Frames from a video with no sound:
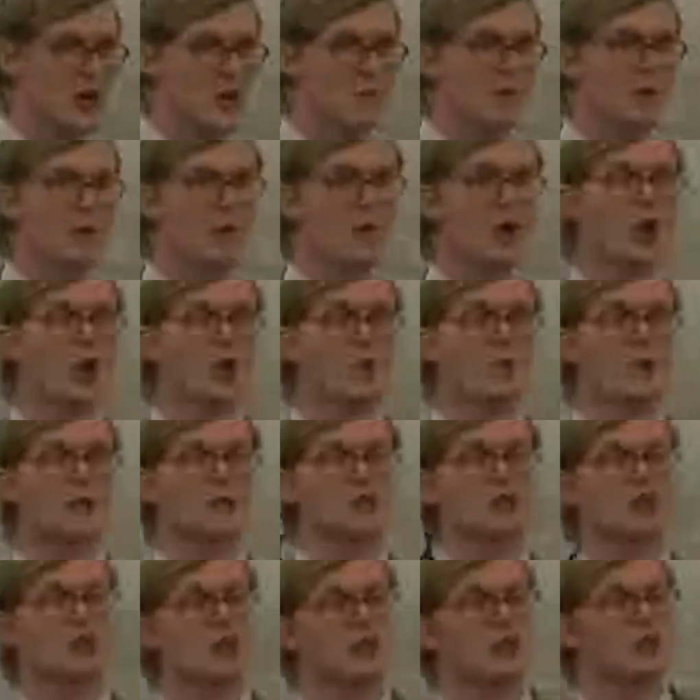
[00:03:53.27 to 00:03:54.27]
We work
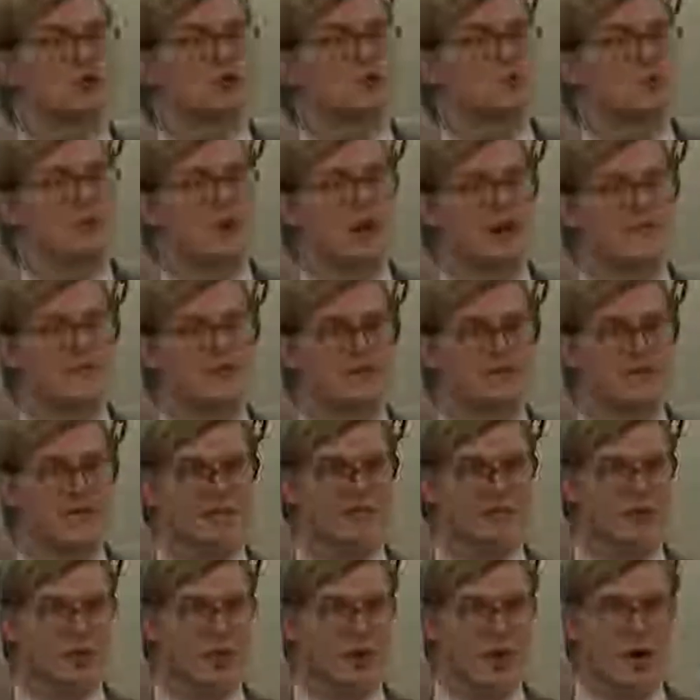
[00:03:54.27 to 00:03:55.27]
with huge private
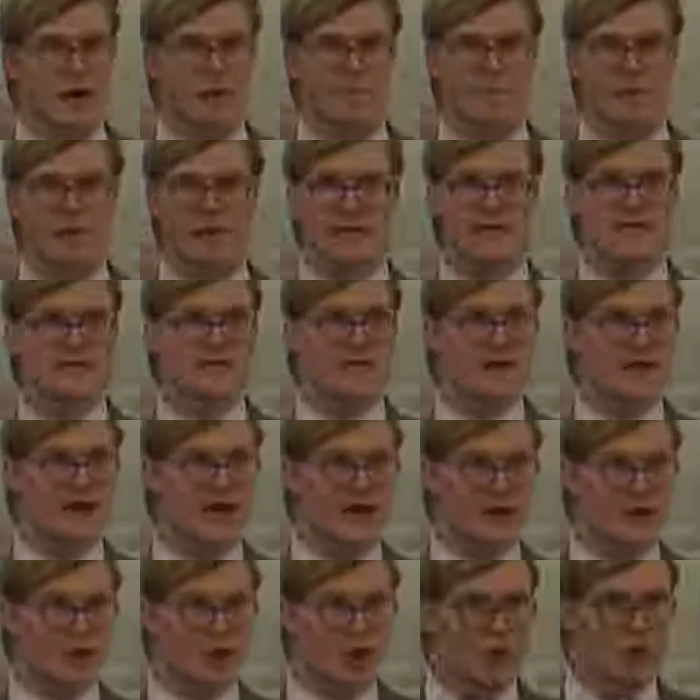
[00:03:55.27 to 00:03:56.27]
sector companies that
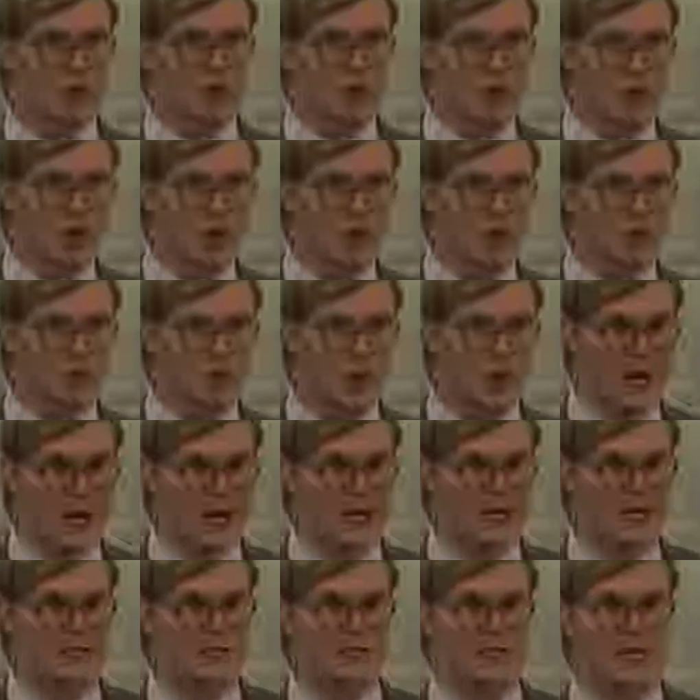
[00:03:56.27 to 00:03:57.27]
are known
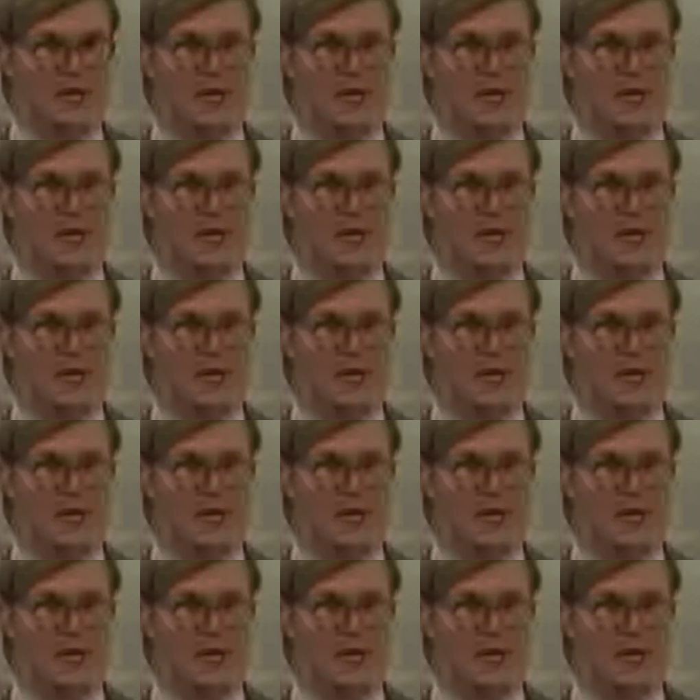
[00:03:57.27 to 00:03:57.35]
worldwide,